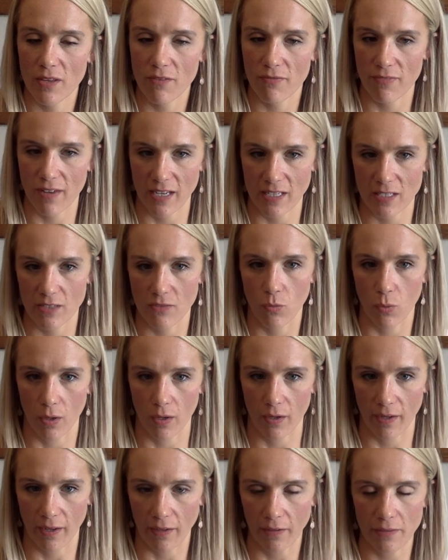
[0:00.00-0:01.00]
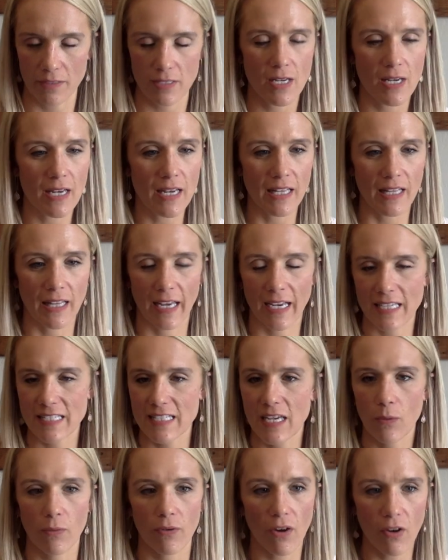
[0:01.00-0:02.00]
effective workouts. Like I
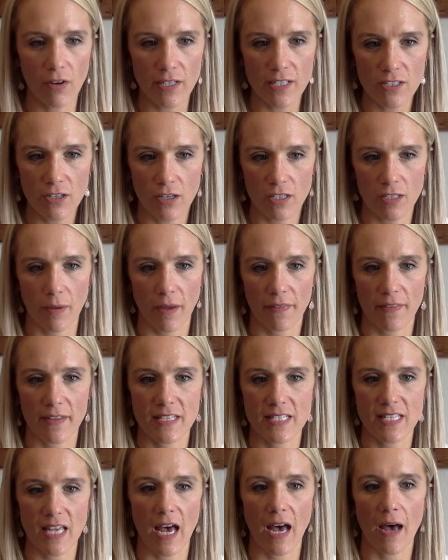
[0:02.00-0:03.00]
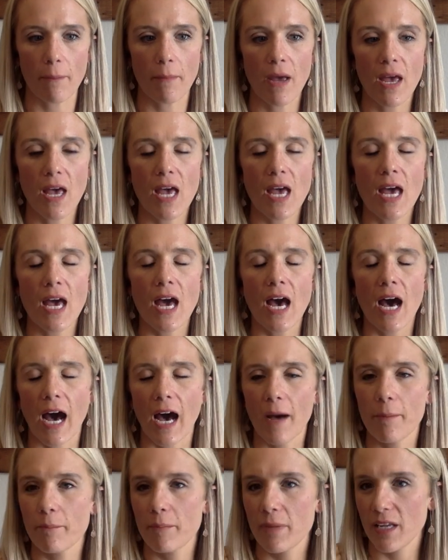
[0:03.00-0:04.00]
said, we already talked about this some.
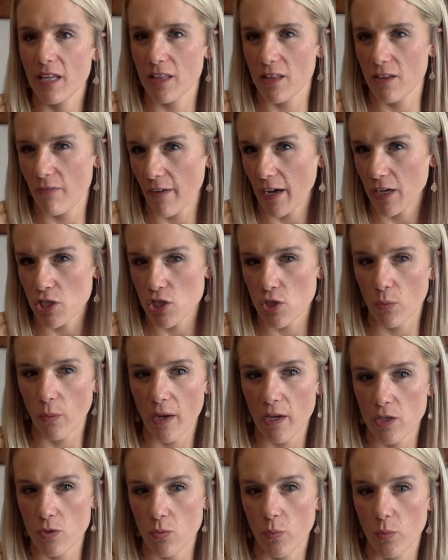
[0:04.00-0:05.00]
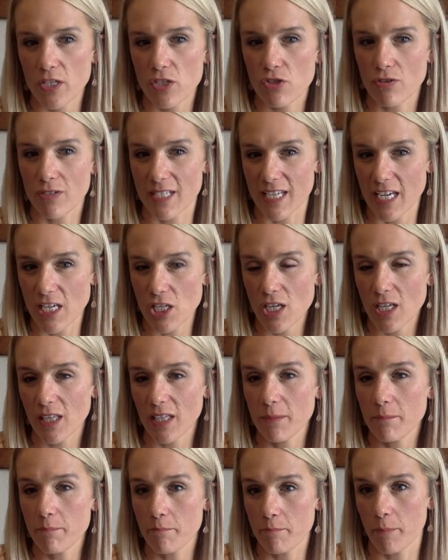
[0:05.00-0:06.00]
But in the fascia, we
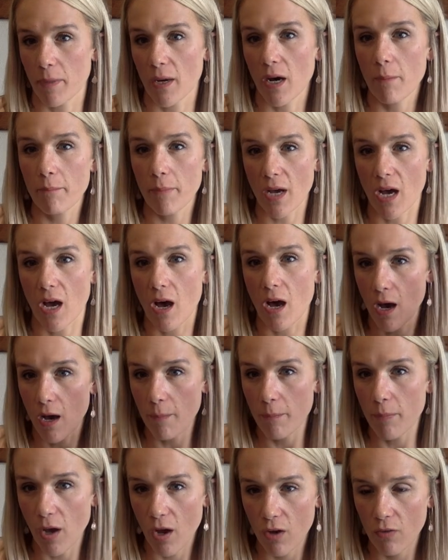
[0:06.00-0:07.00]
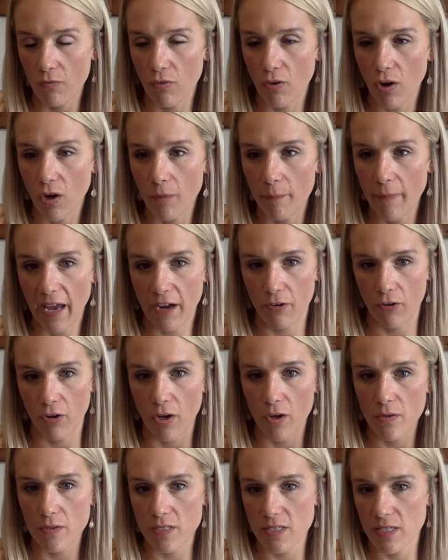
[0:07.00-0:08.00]
strategically bump up overall
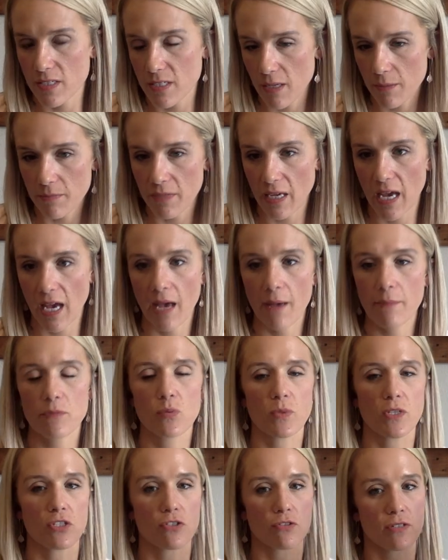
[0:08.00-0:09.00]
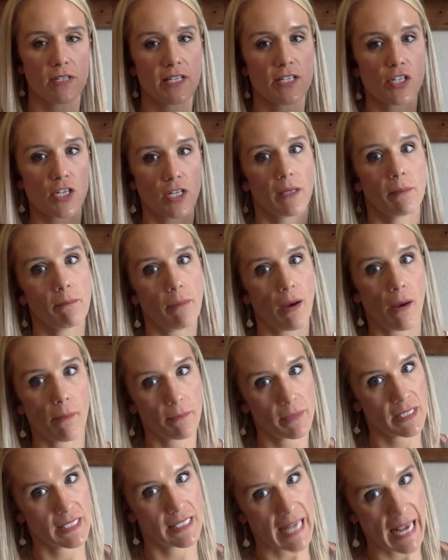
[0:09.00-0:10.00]
macros. Sometimes we strategically bump
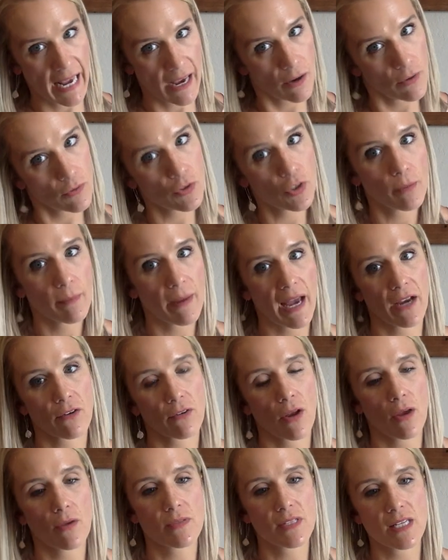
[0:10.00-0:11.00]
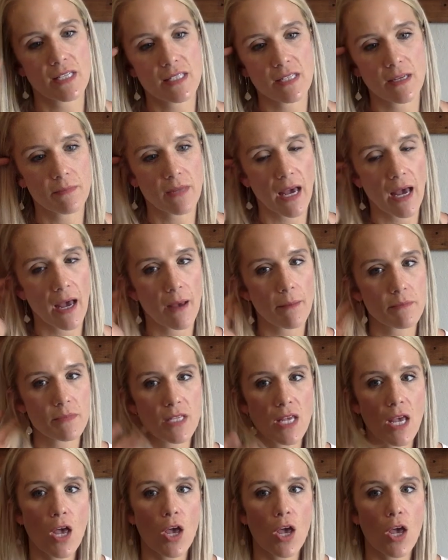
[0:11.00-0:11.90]
down your macros. Sometimes